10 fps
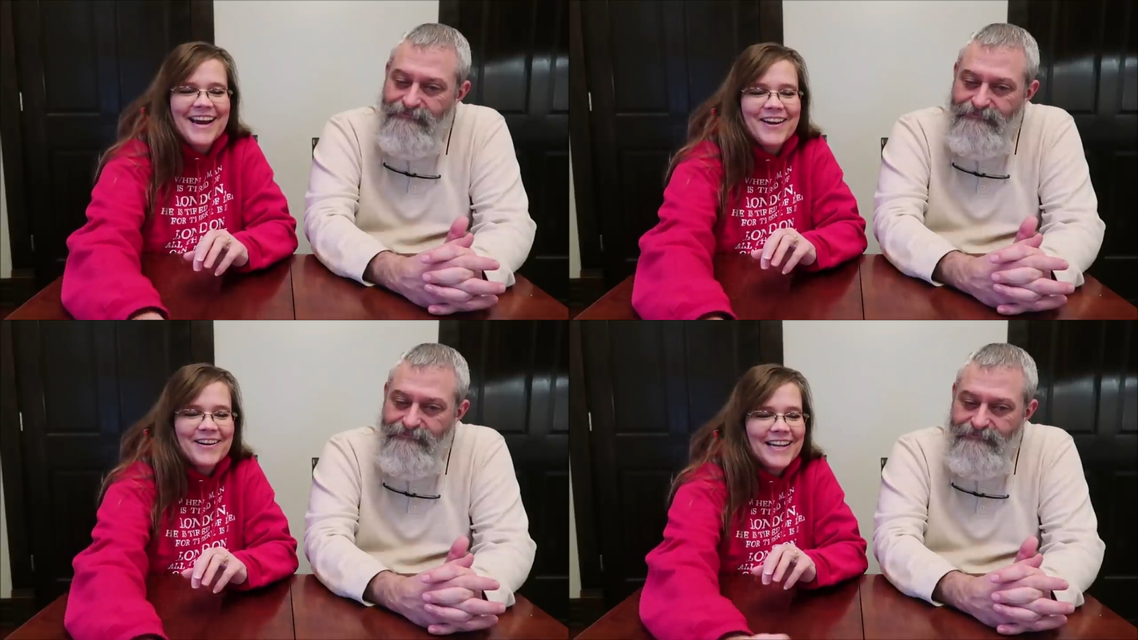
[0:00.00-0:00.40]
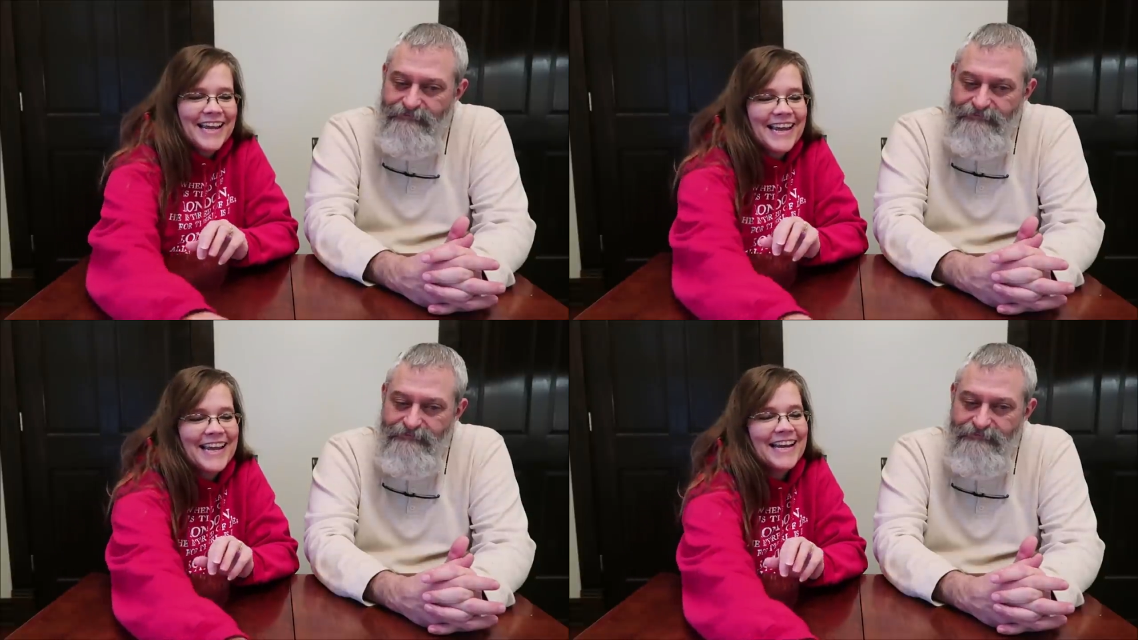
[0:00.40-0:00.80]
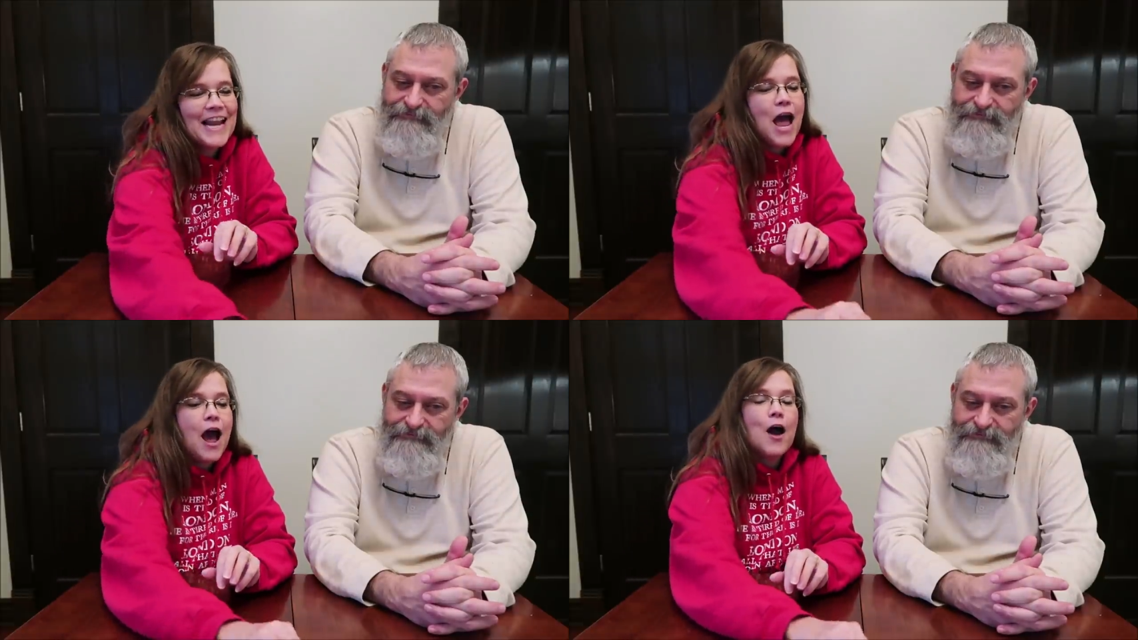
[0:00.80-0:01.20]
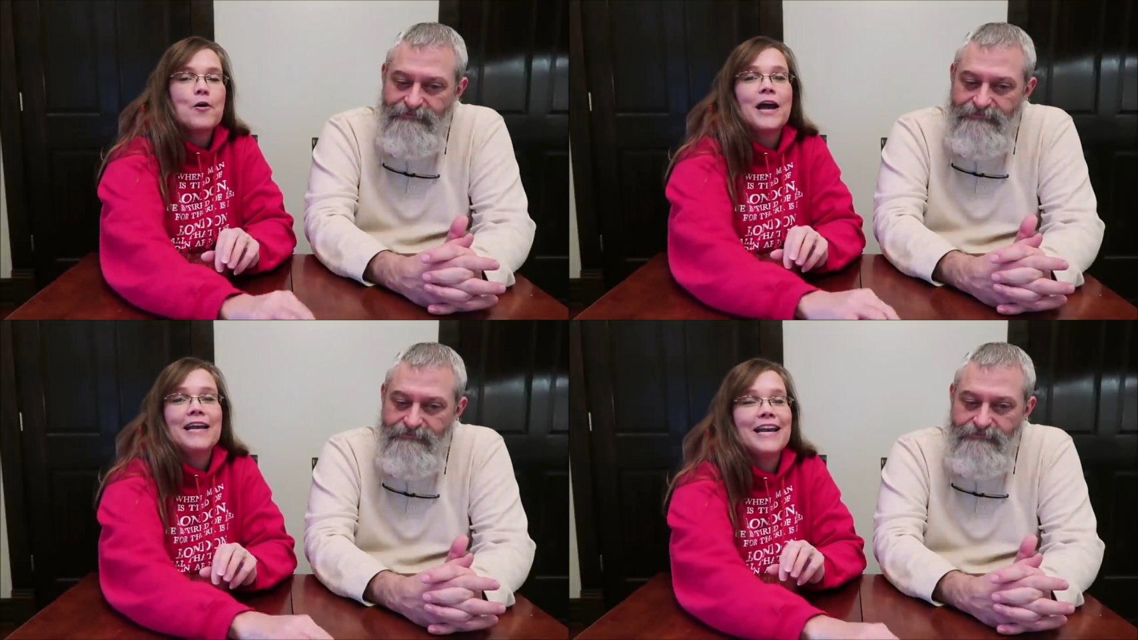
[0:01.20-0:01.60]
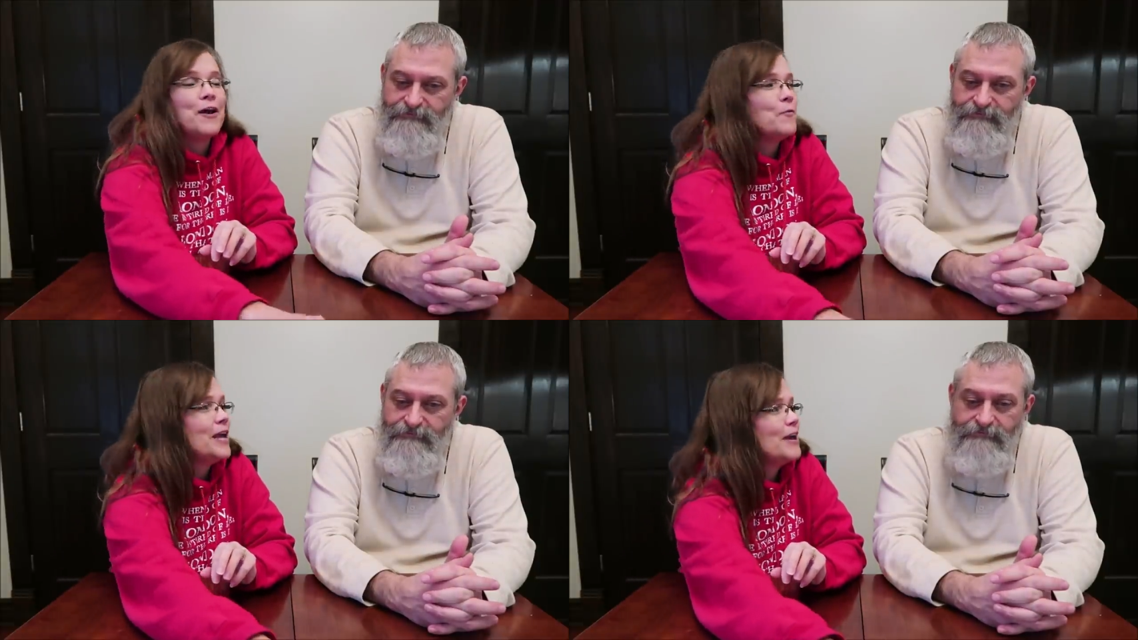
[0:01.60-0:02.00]
Speaker 1: Caroline. Okay,
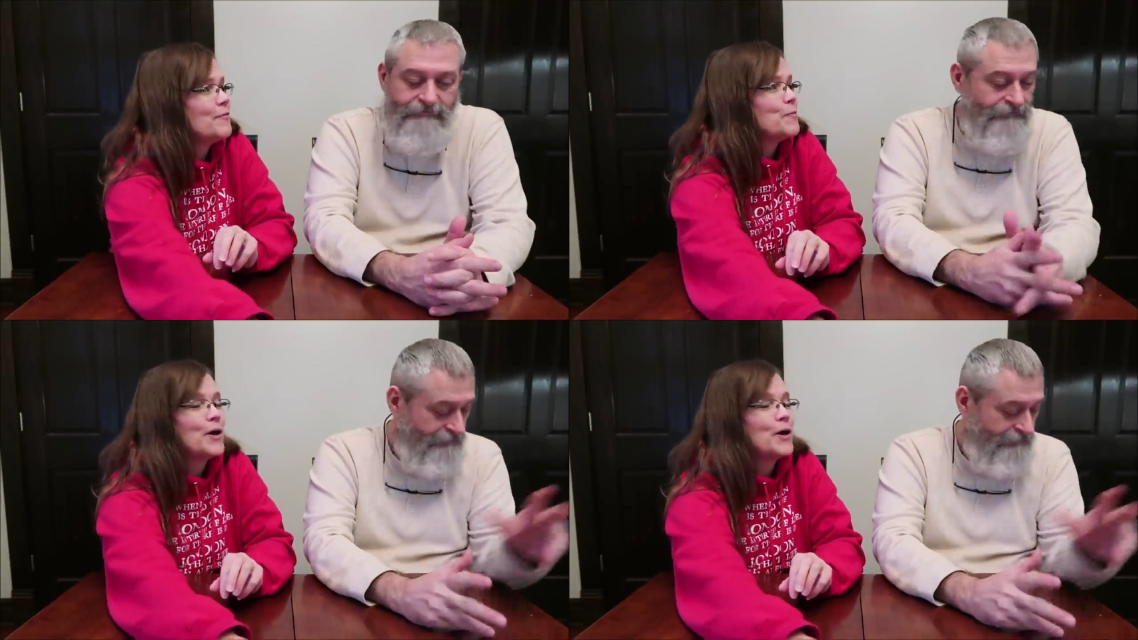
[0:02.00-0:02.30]
now we have a